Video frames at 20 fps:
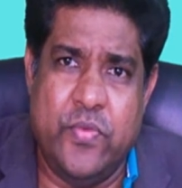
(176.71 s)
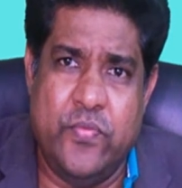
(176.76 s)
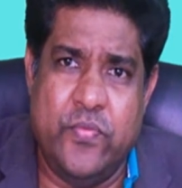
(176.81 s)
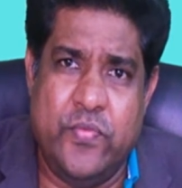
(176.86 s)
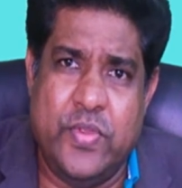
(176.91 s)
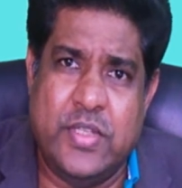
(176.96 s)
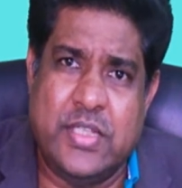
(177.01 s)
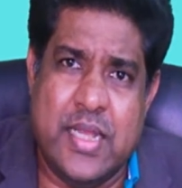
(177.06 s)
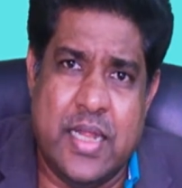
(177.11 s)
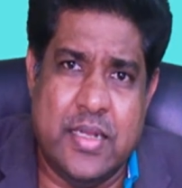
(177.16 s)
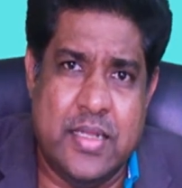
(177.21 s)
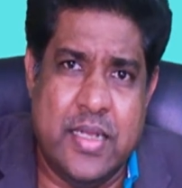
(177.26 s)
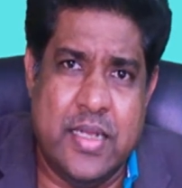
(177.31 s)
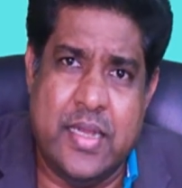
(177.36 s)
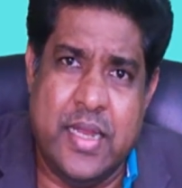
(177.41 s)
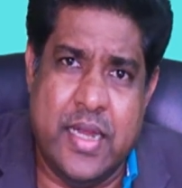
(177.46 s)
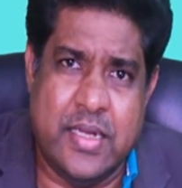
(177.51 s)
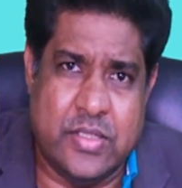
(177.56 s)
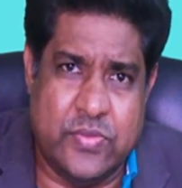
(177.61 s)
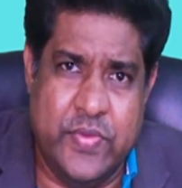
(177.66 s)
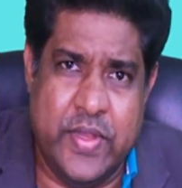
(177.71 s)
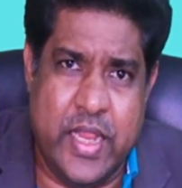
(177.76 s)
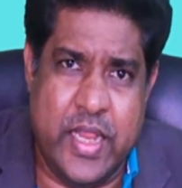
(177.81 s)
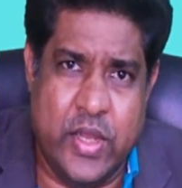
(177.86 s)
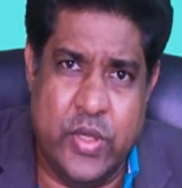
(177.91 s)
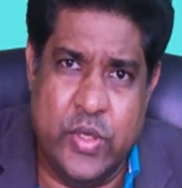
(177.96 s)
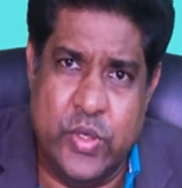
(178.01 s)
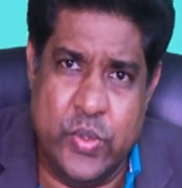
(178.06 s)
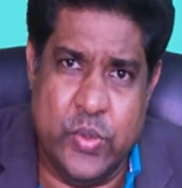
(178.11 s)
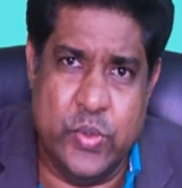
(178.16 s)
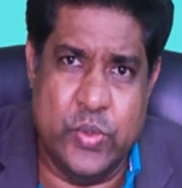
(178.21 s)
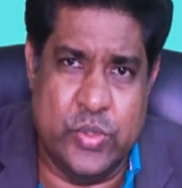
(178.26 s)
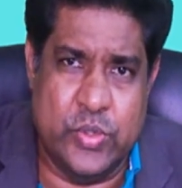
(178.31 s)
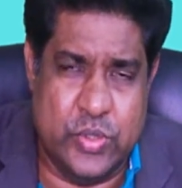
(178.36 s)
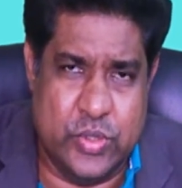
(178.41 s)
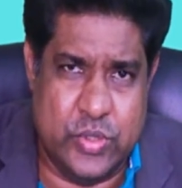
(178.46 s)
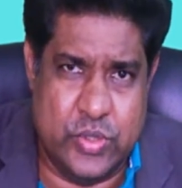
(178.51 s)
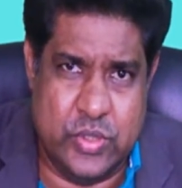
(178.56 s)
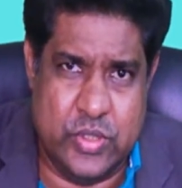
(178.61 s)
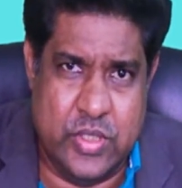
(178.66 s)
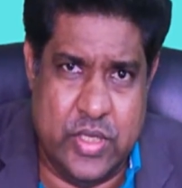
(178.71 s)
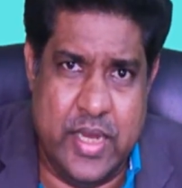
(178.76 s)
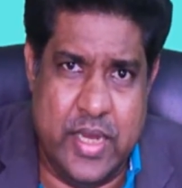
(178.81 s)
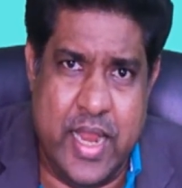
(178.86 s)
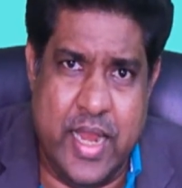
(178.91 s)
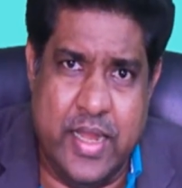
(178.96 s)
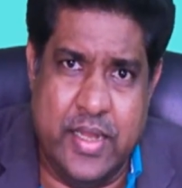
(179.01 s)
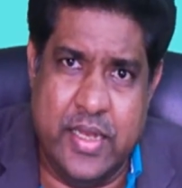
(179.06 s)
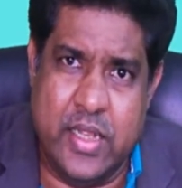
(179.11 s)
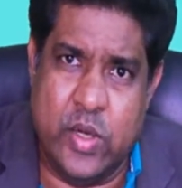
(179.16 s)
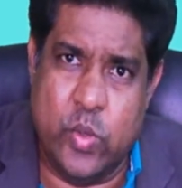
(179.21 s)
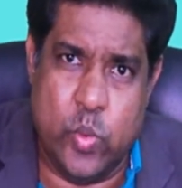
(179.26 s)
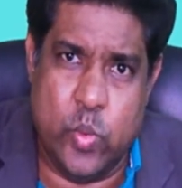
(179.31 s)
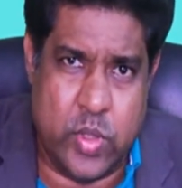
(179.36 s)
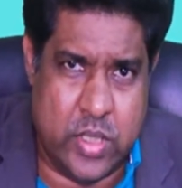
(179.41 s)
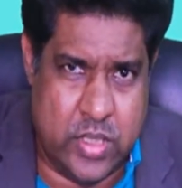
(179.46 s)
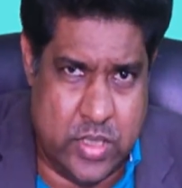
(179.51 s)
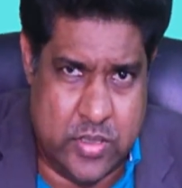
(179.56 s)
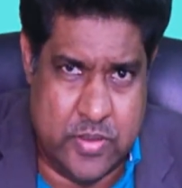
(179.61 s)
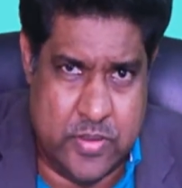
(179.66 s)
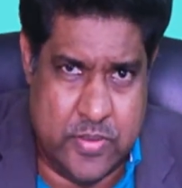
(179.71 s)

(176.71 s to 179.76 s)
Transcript: which are the heads we can use in ITR1?